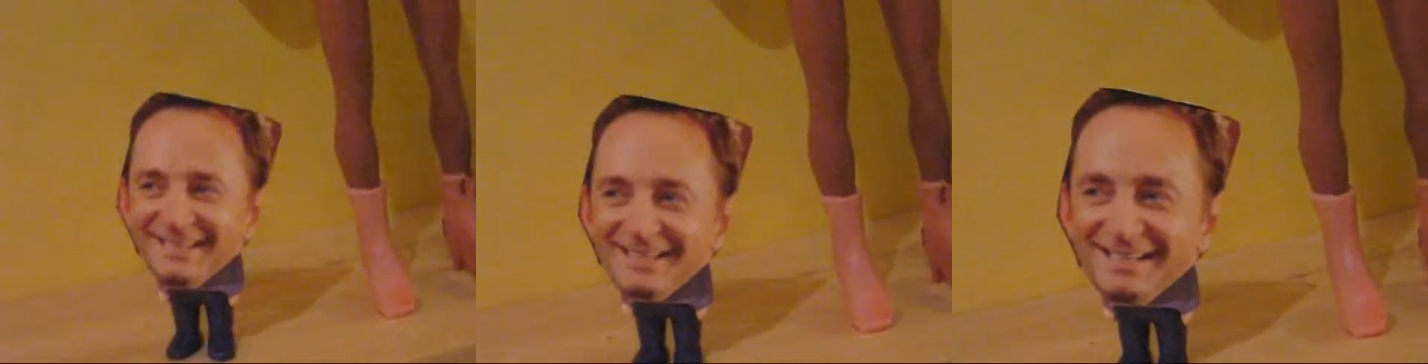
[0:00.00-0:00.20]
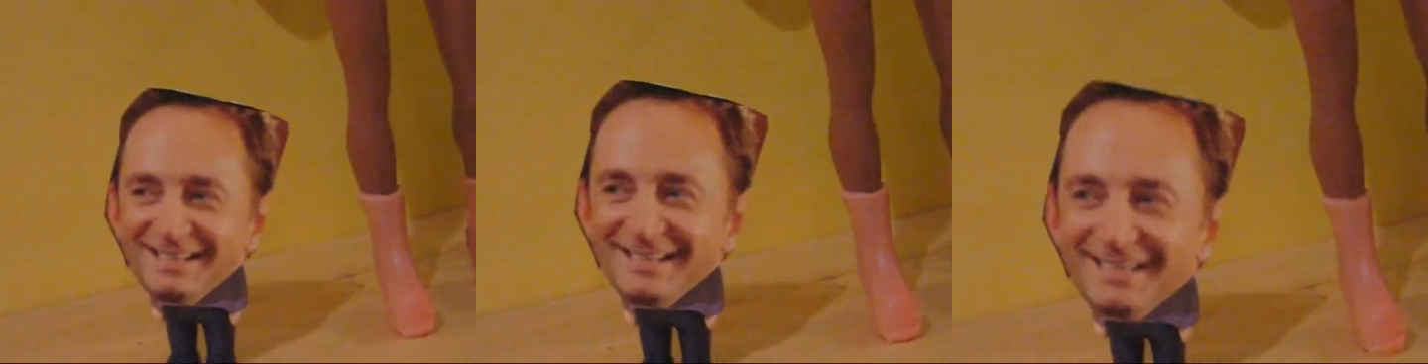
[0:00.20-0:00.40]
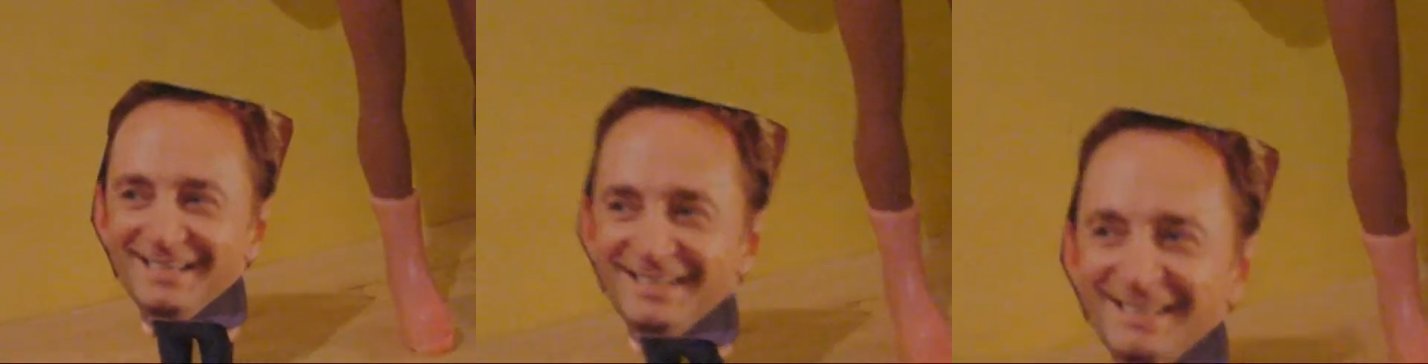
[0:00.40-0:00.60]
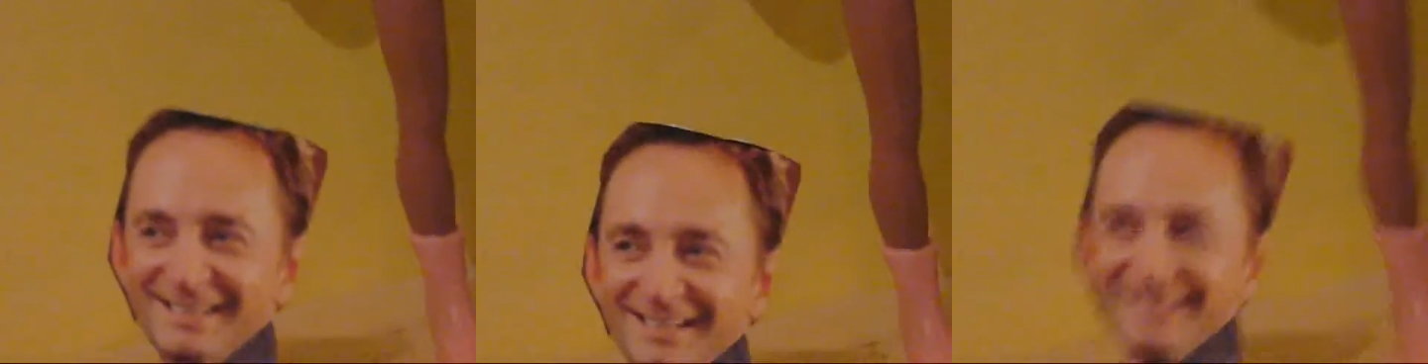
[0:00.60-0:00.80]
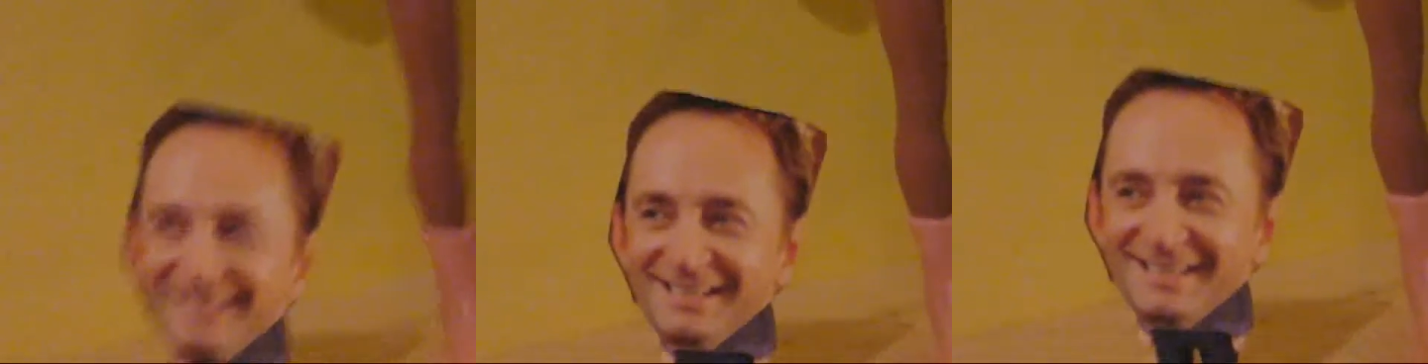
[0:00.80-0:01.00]
I can
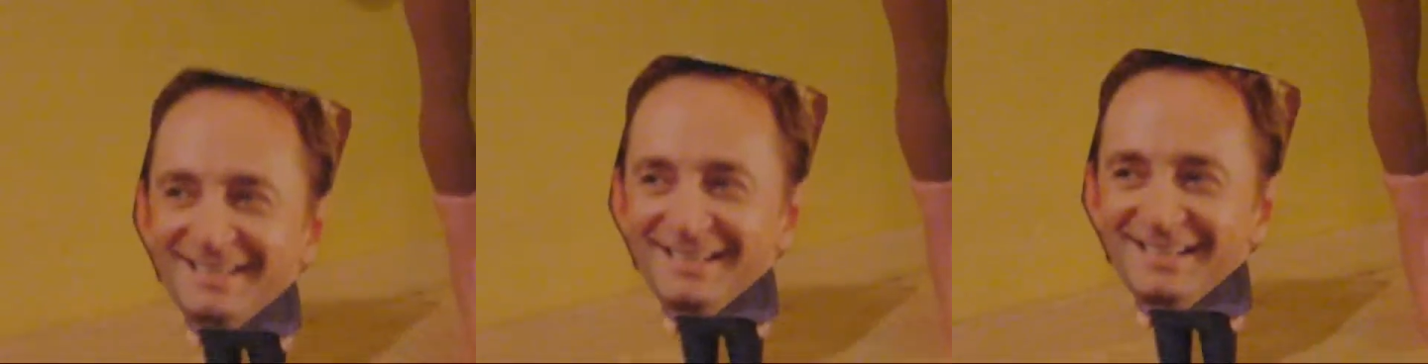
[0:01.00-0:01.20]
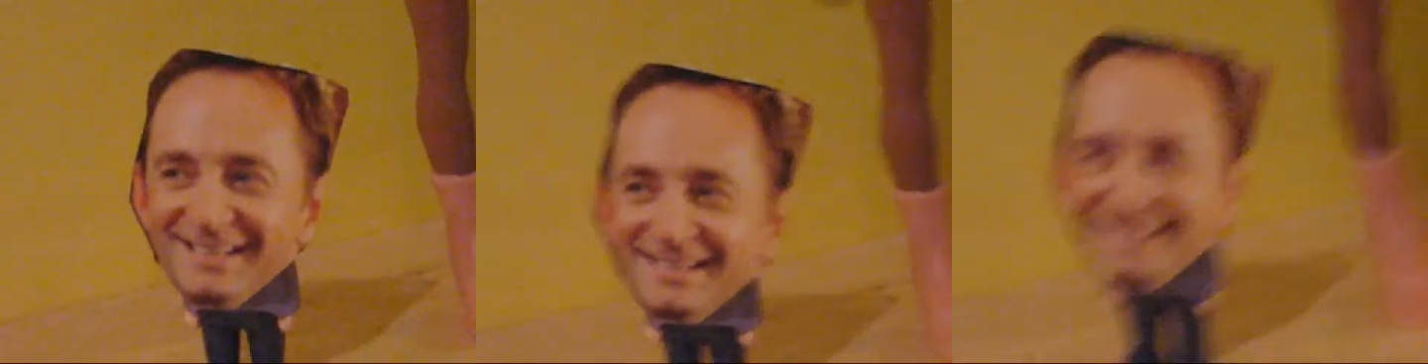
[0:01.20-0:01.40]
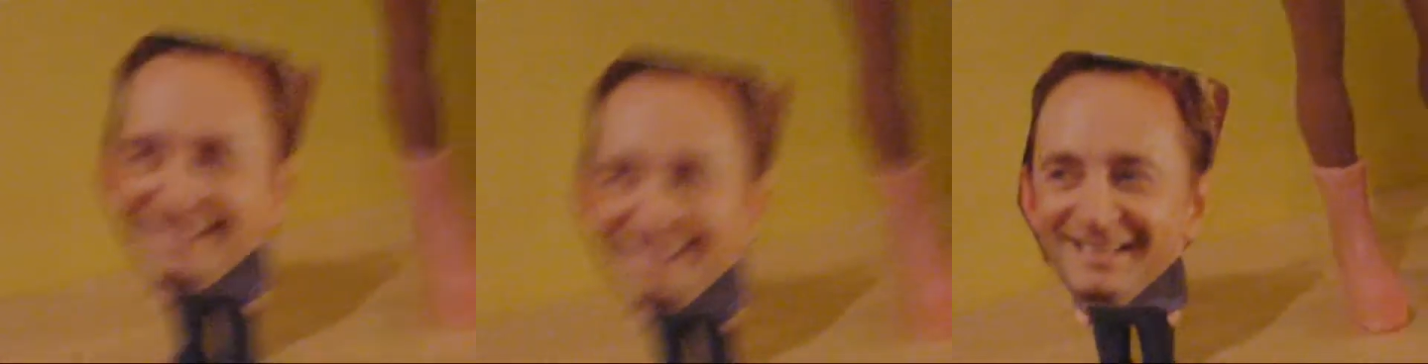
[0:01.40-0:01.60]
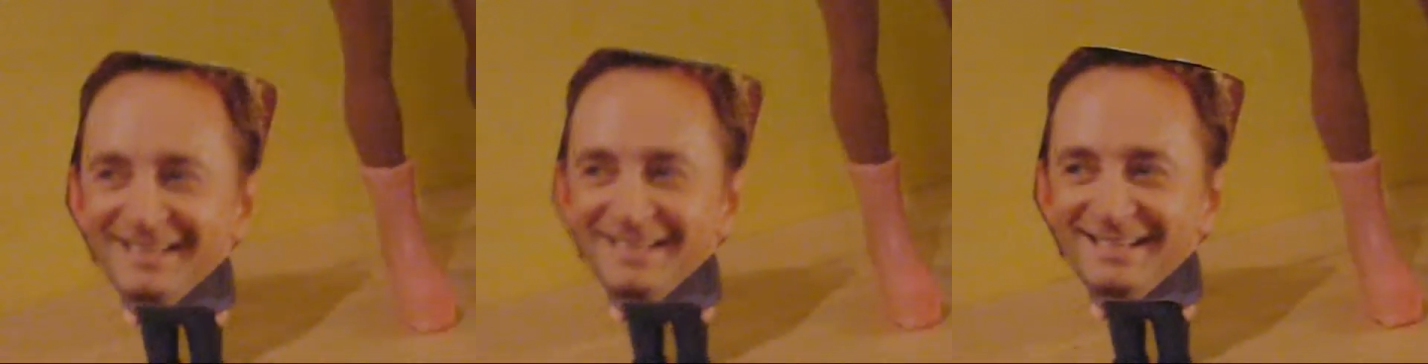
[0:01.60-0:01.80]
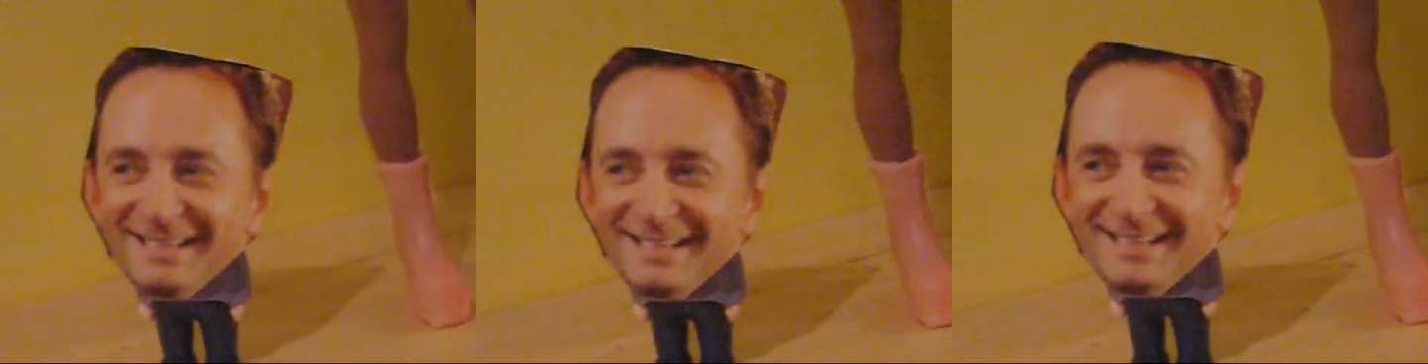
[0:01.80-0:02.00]
see your crotch,
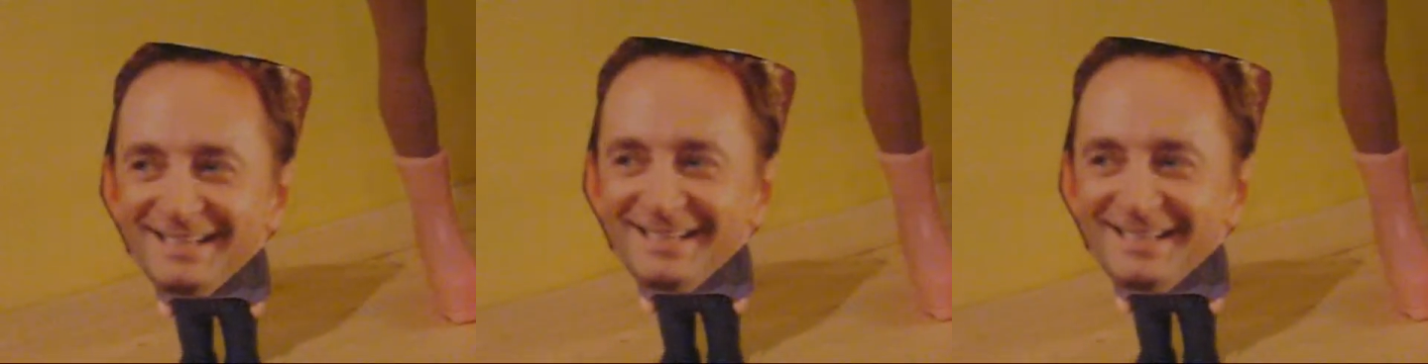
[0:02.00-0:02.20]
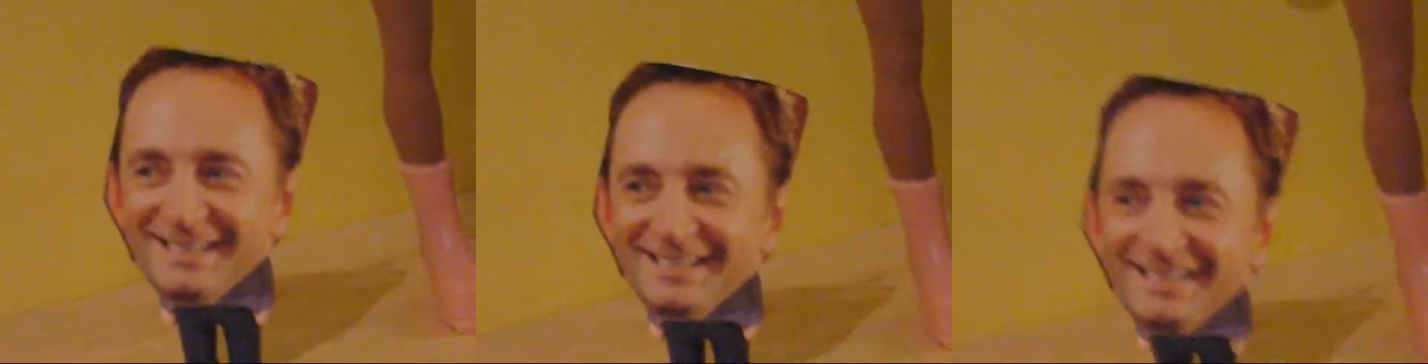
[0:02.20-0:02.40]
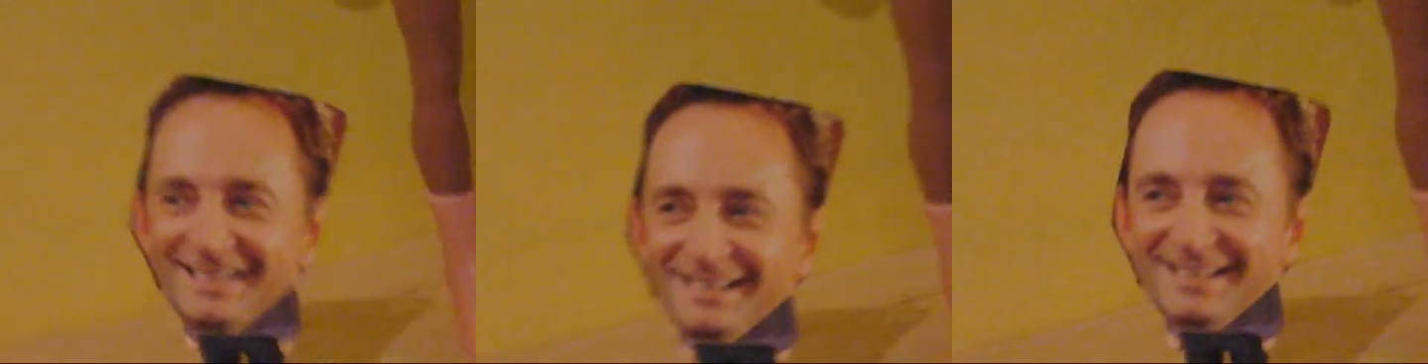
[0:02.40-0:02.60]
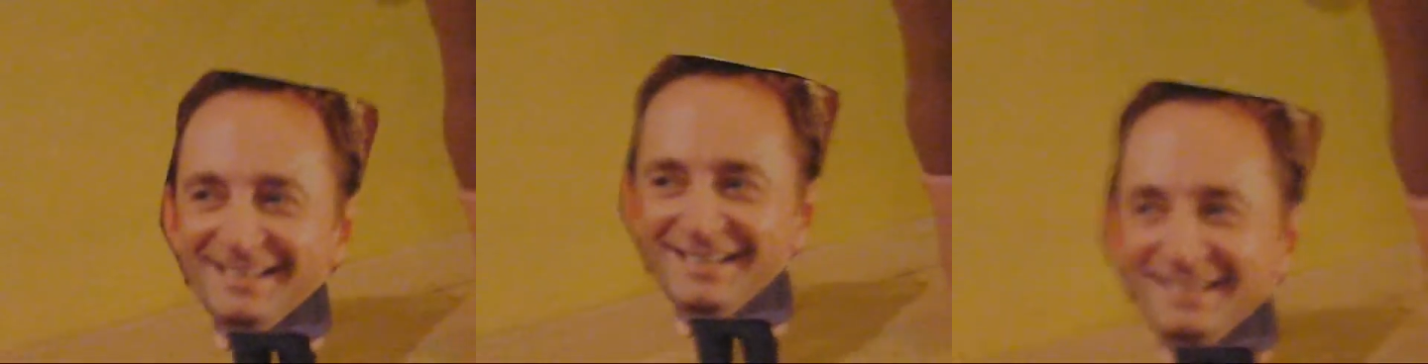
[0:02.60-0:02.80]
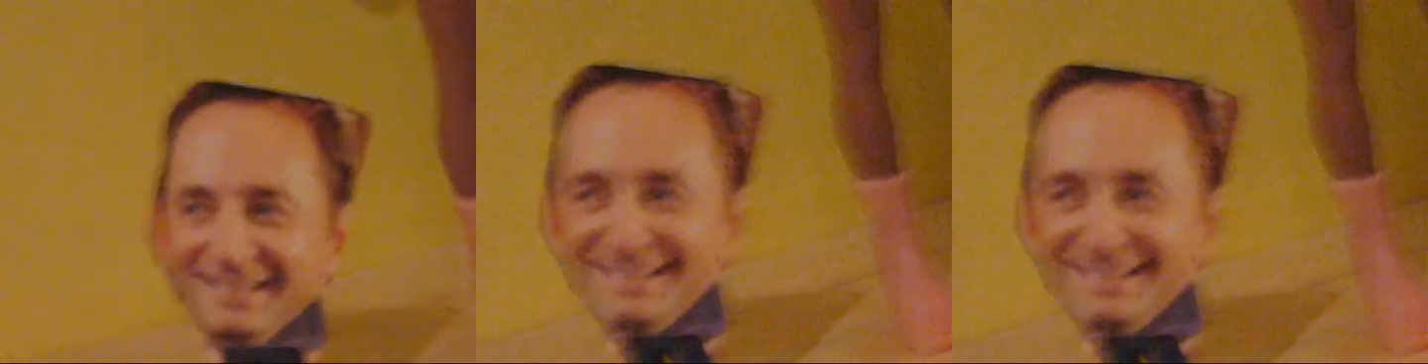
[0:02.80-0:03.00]
Style Lyle, and
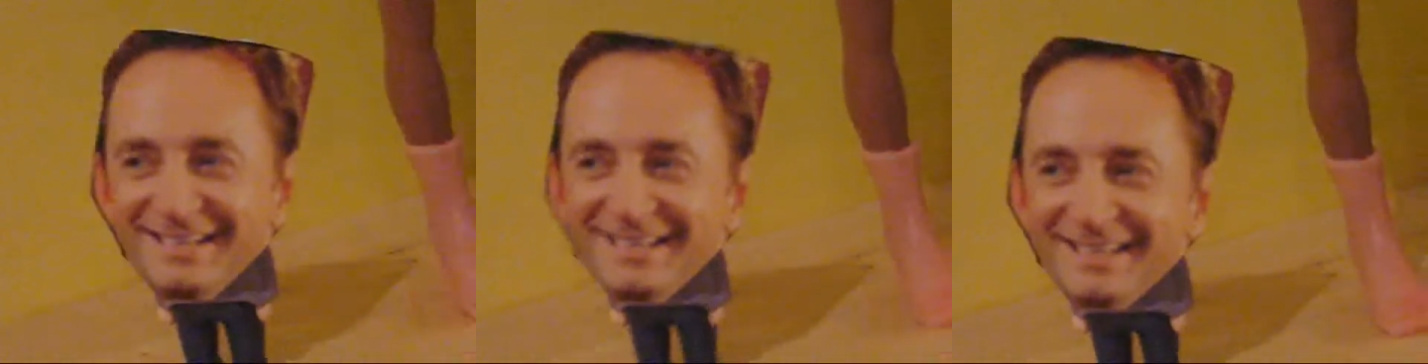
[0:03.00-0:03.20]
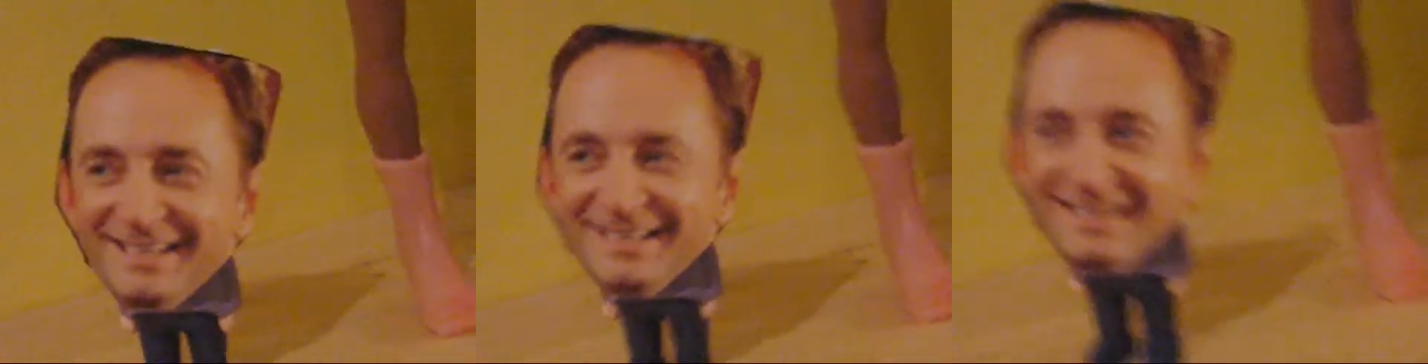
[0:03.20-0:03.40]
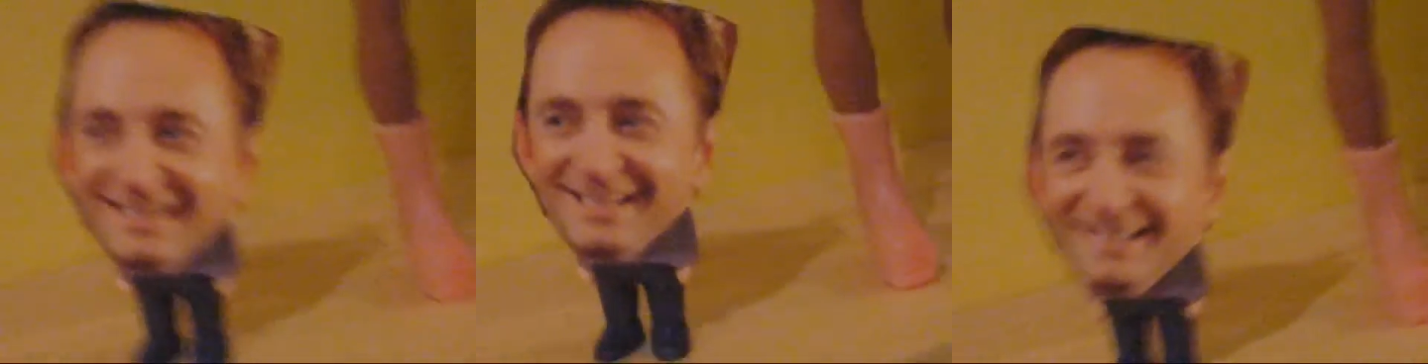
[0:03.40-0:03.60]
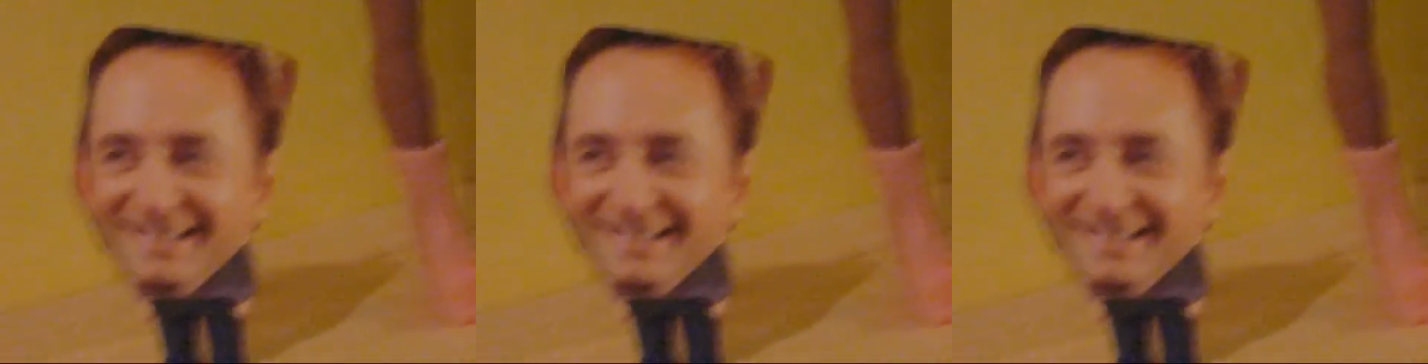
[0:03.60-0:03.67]
I am very